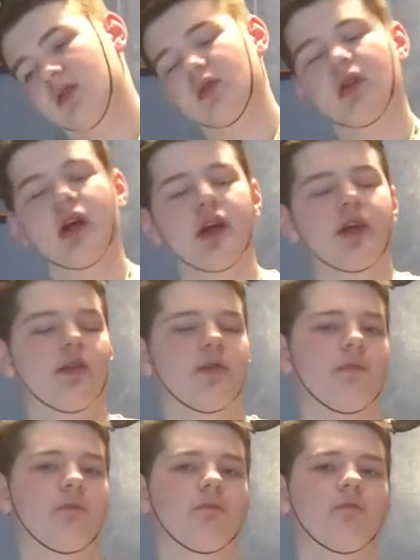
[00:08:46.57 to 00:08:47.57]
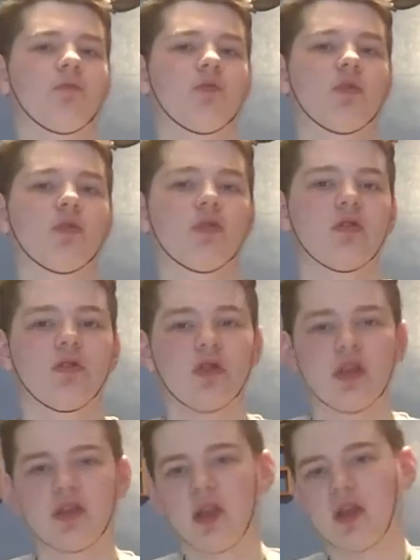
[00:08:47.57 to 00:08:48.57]
like
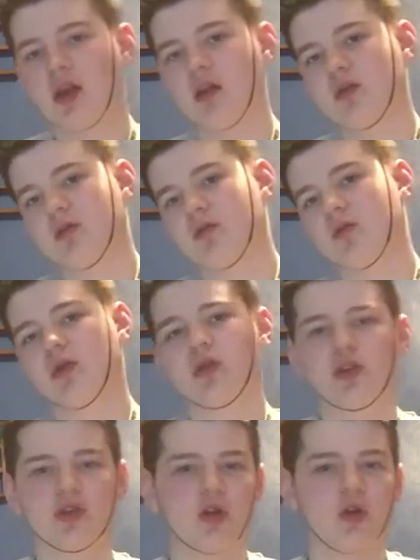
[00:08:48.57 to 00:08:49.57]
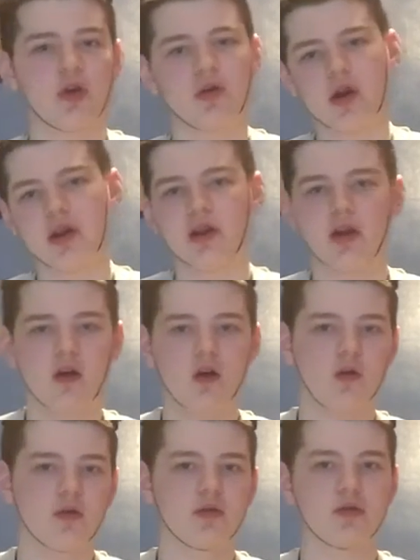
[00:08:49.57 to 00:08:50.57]
they can't really show it right now.
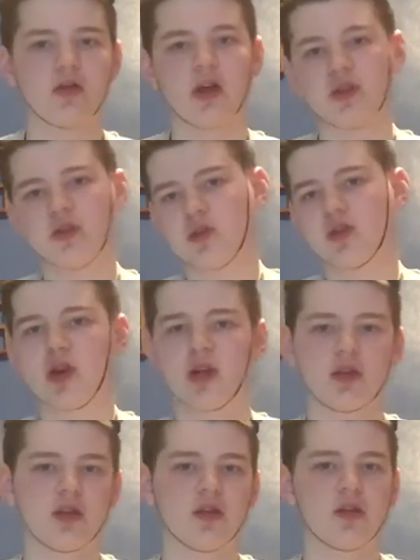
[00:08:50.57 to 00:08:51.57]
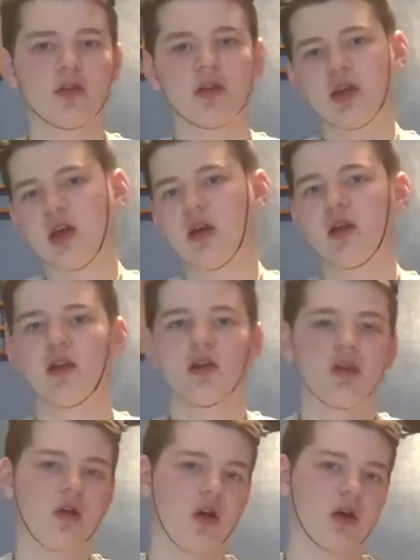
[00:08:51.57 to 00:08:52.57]
Like they're trying to get
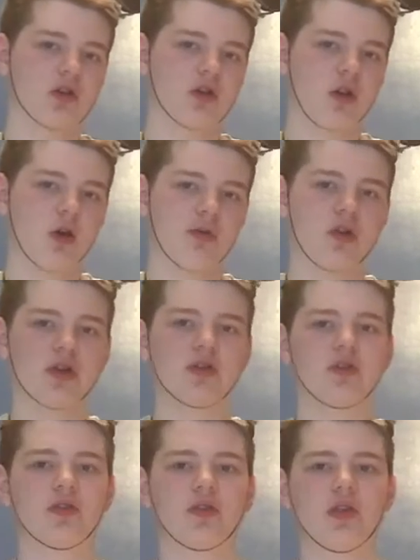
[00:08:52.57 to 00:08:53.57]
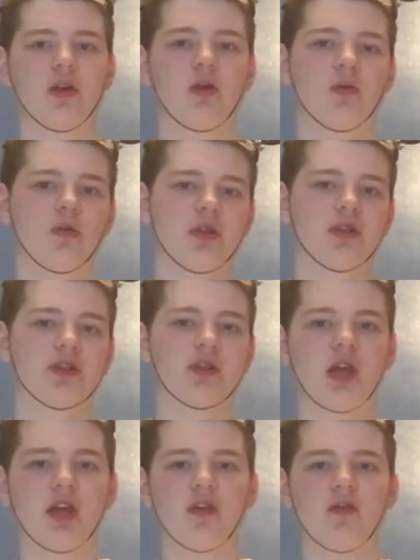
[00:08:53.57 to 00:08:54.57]
October as the release
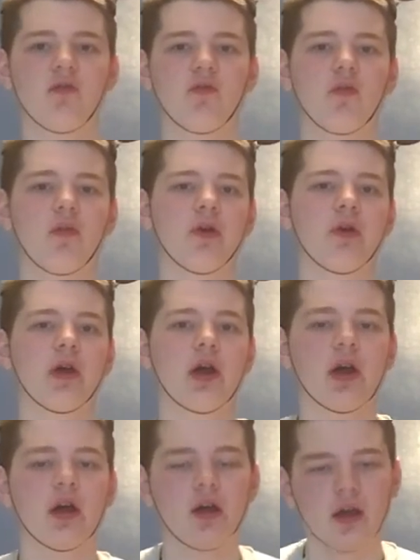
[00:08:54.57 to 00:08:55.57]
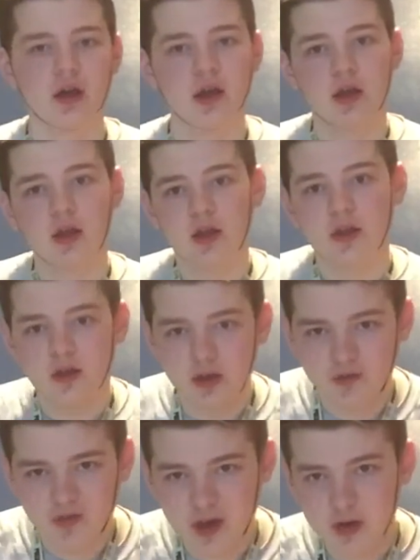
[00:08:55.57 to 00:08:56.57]
date for
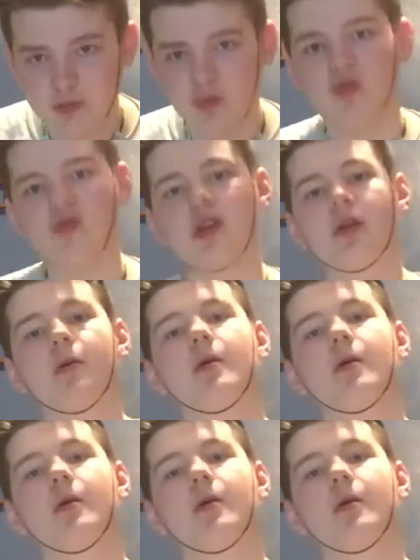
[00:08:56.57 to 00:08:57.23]
new Venom movie.